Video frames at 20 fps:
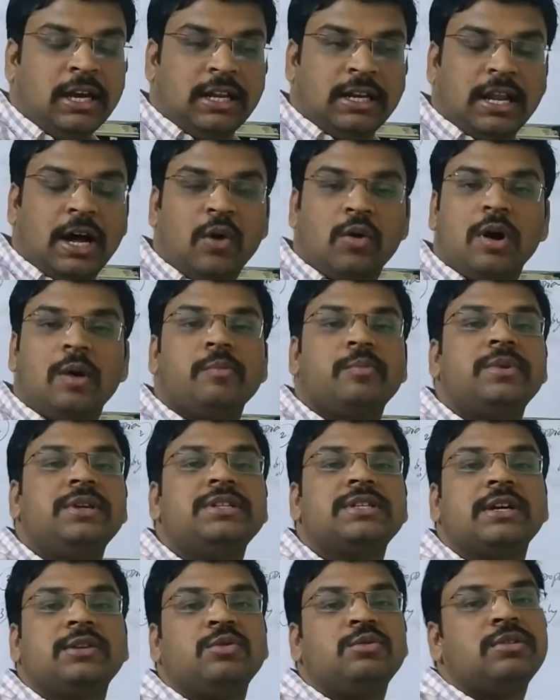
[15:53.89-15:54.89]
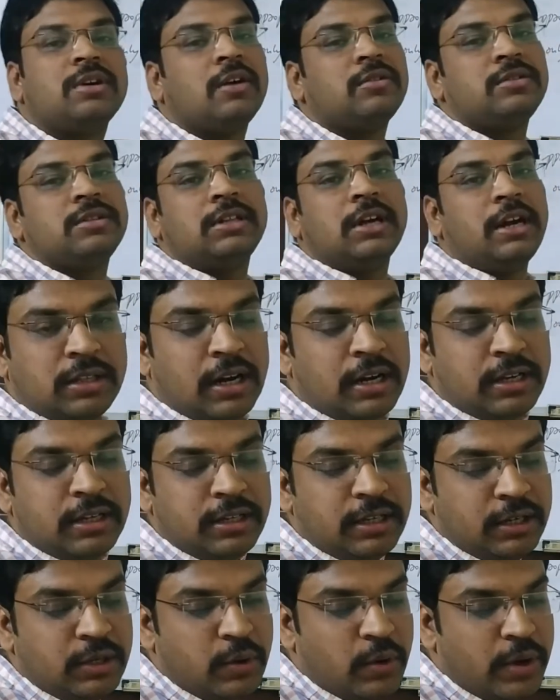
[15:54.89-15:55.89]
Now Companies Act
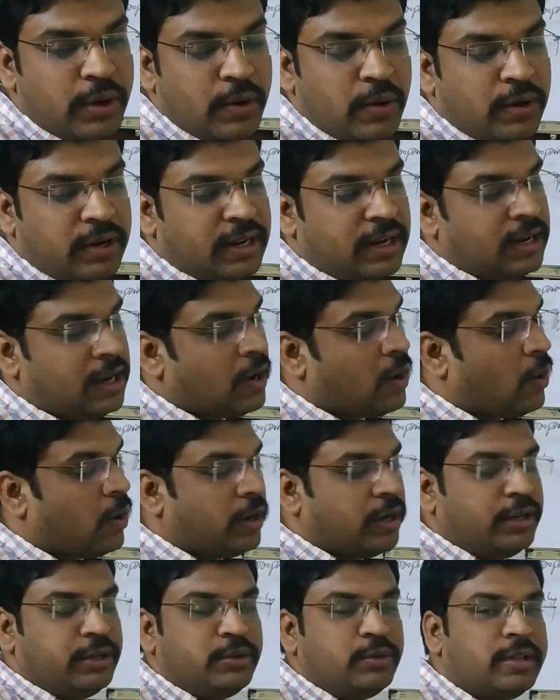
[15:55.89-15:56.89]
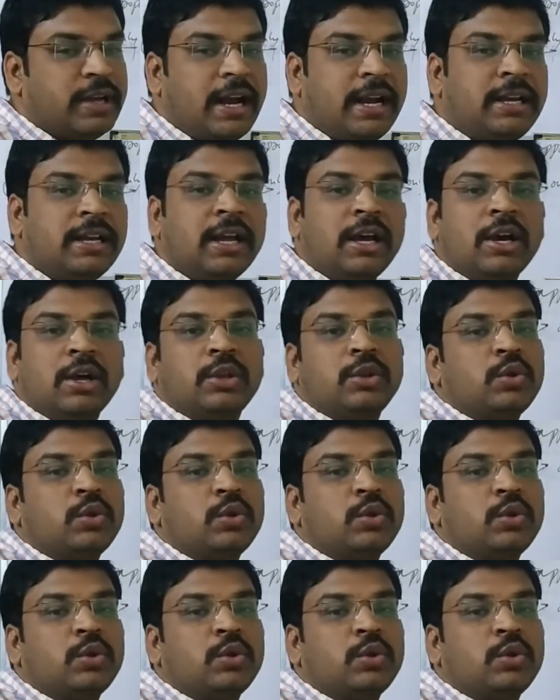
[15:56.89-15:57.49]
2013 is going on, and according to that,